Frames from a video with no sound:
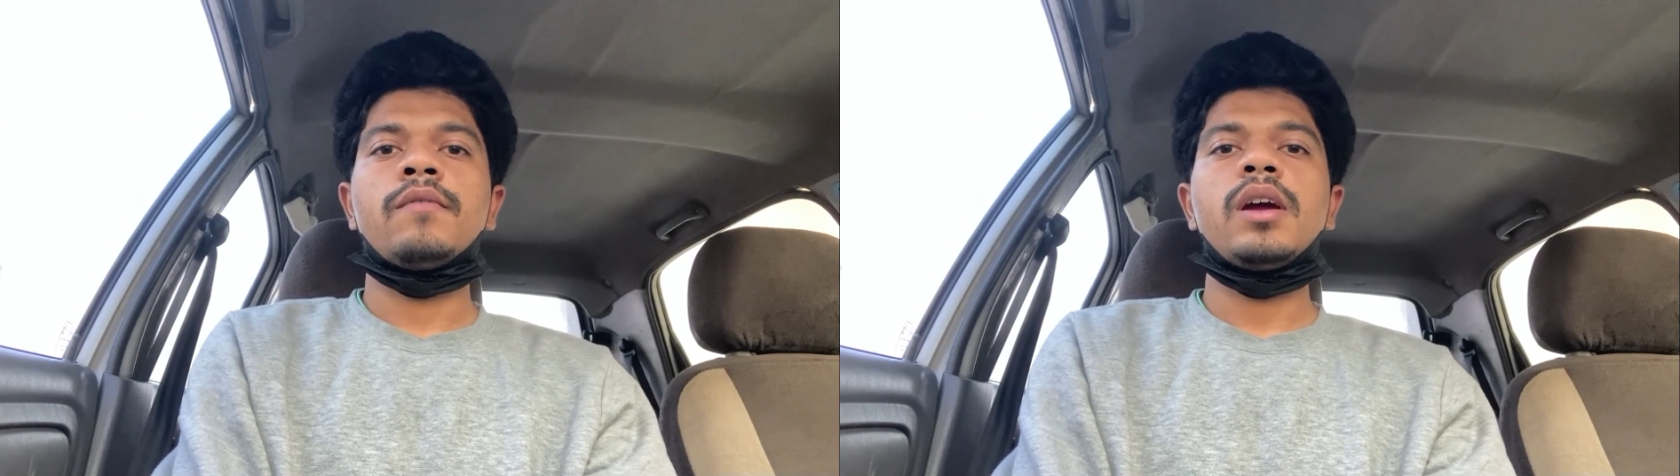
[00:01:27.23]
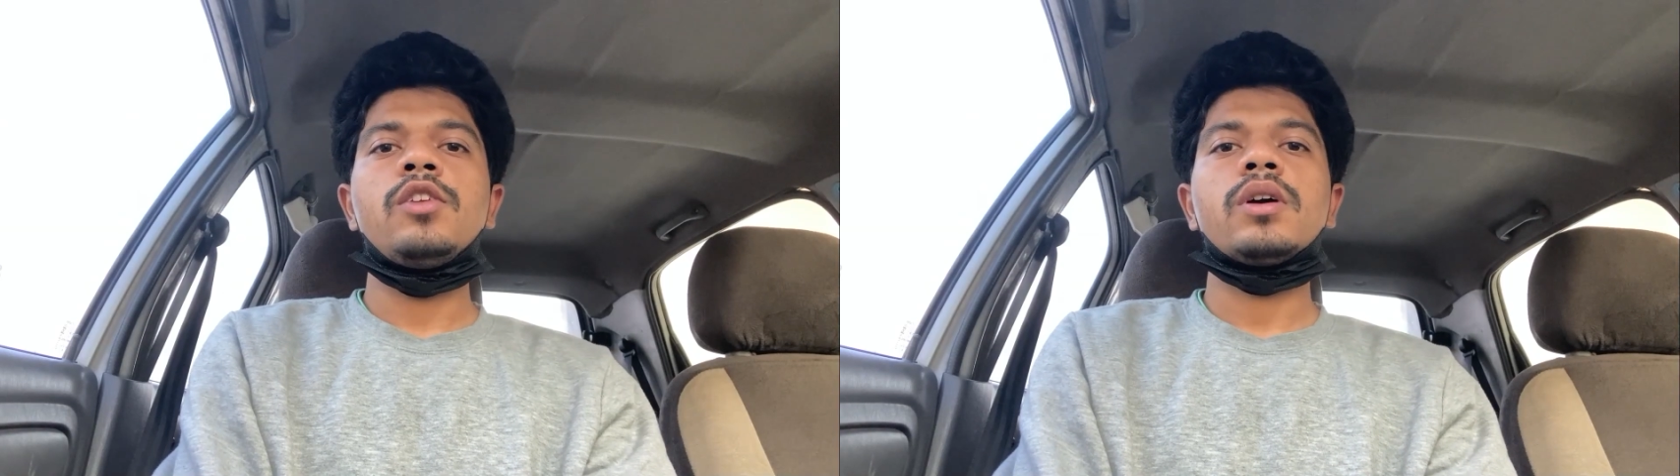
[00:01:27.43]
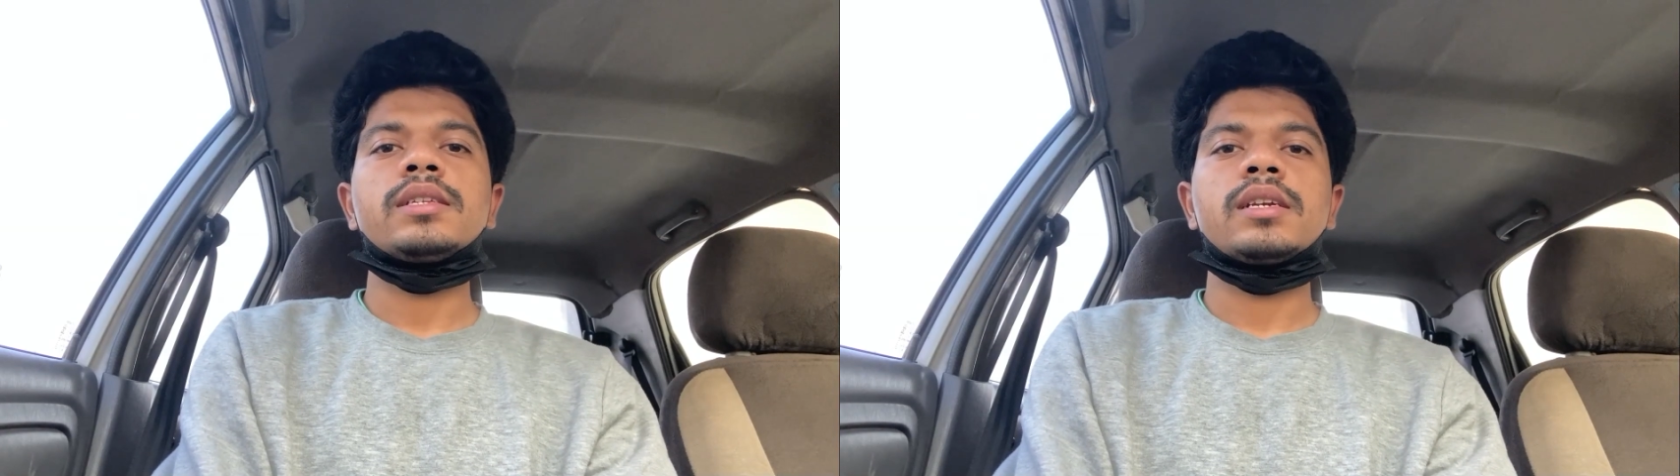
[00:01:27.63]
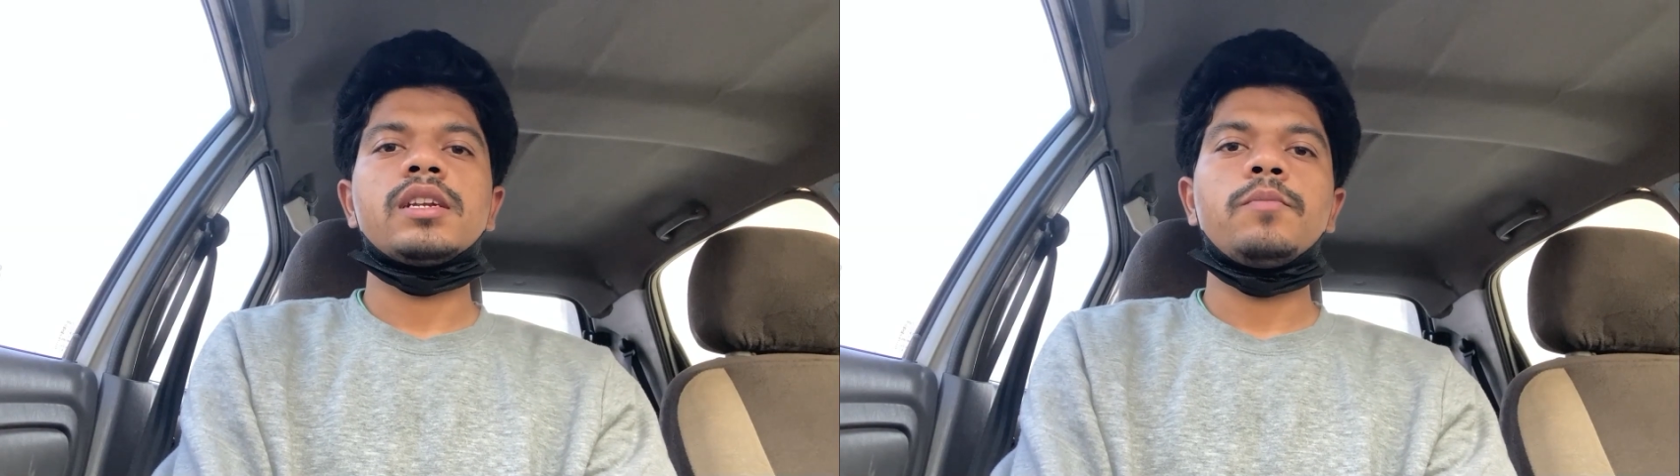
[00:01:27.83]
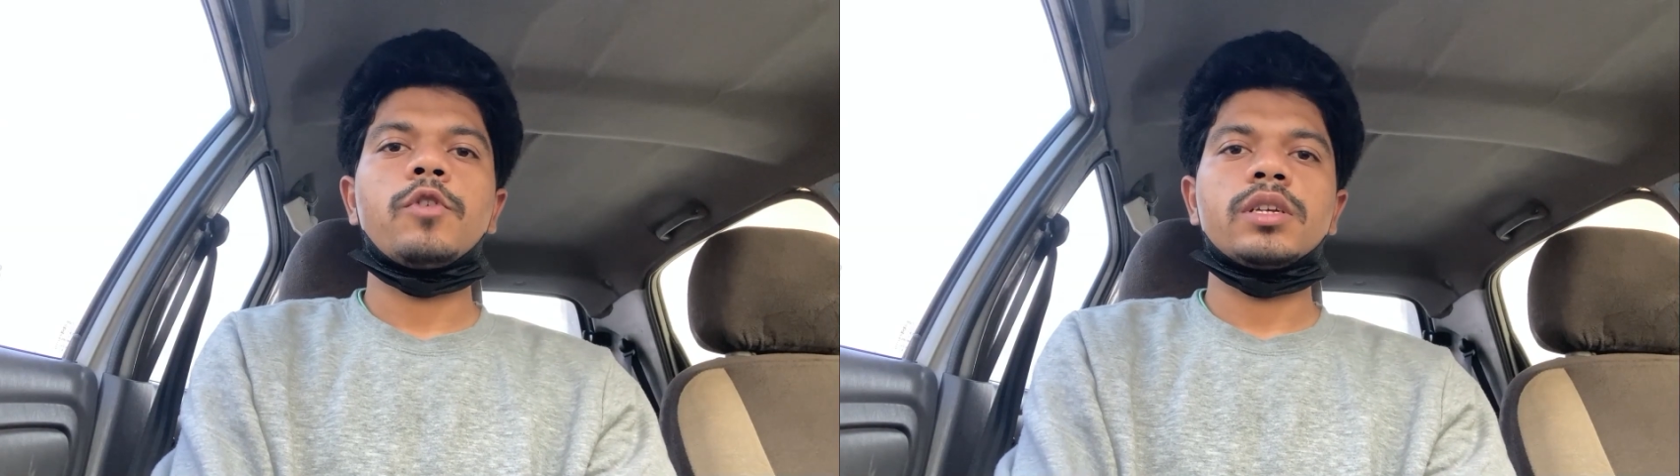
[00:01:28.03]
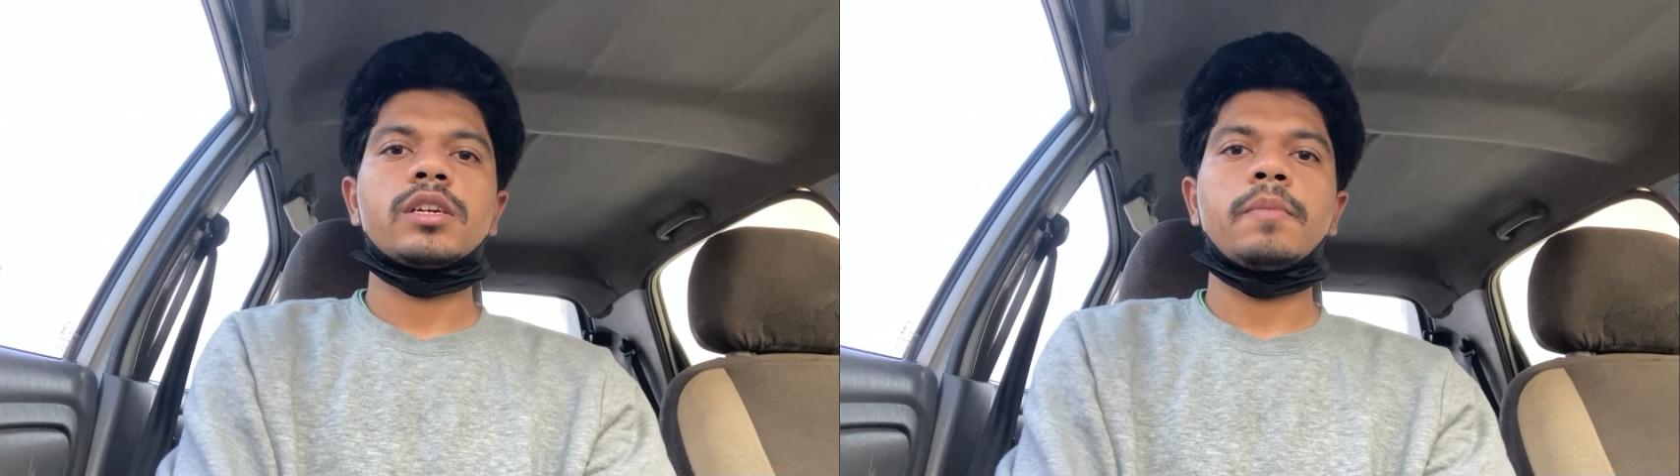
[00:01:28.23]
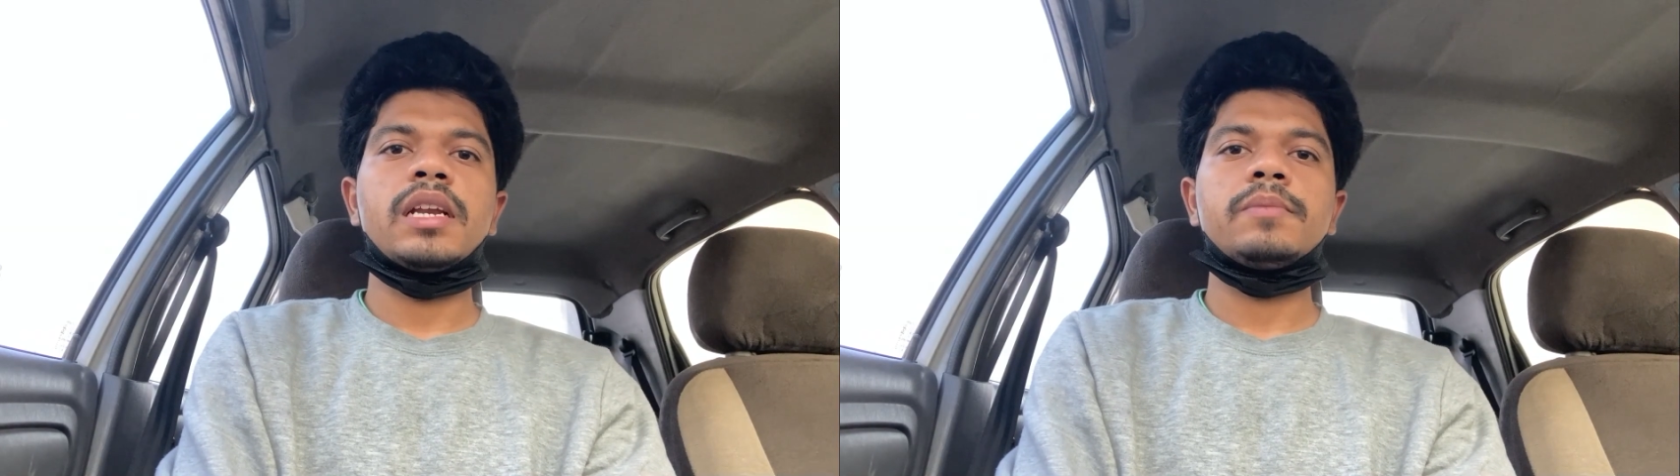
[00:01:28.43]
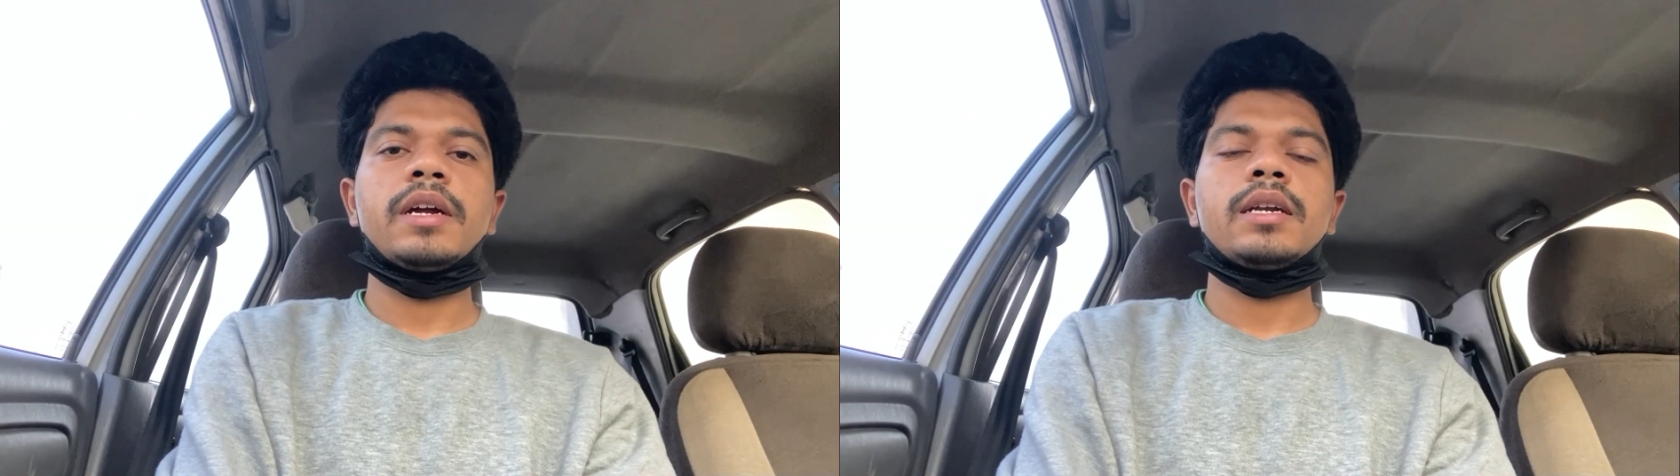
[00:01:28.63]
when you are studying project
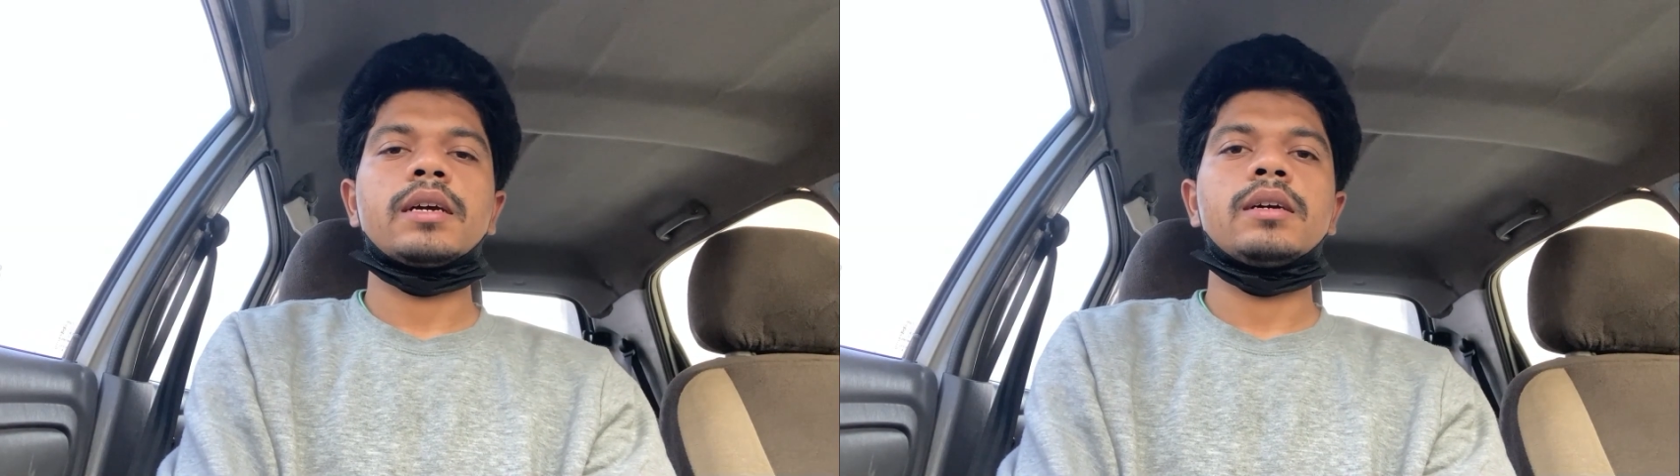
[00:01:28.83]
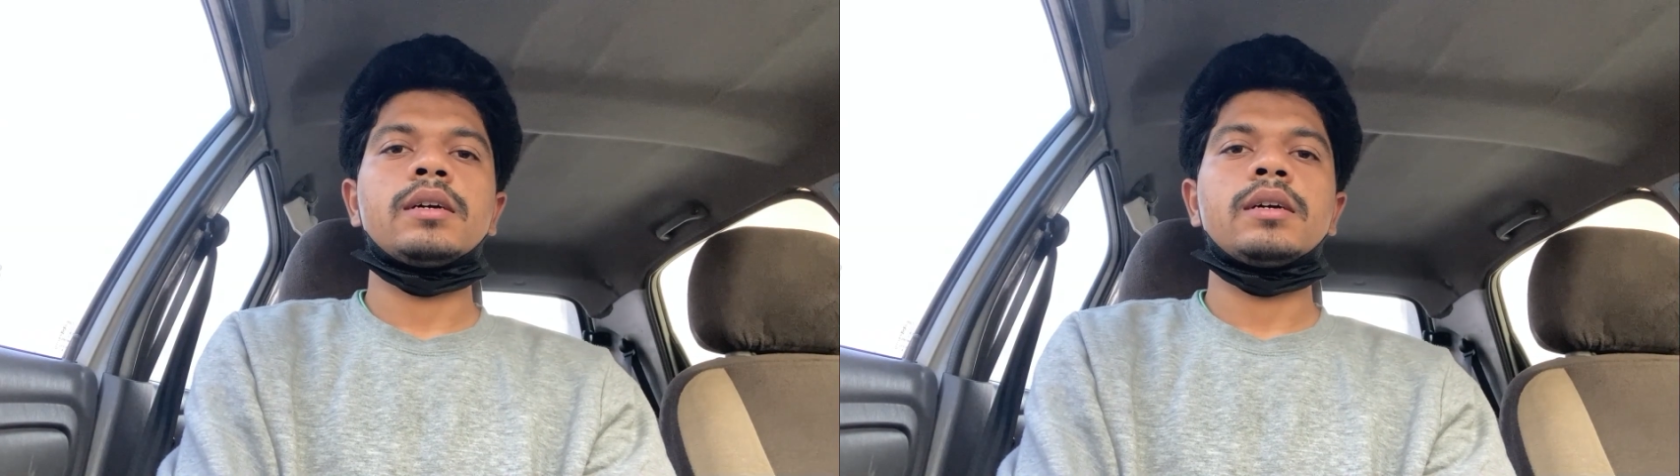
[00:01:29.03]
management,